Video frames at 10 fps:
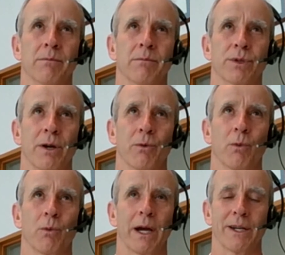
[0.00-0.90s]
So
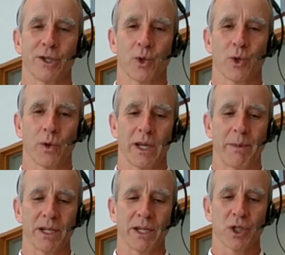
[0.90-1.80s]
we are just talking
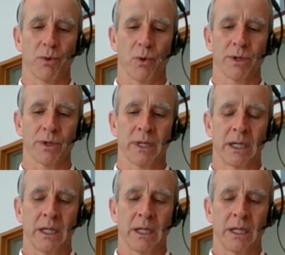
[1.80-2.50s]
about sport.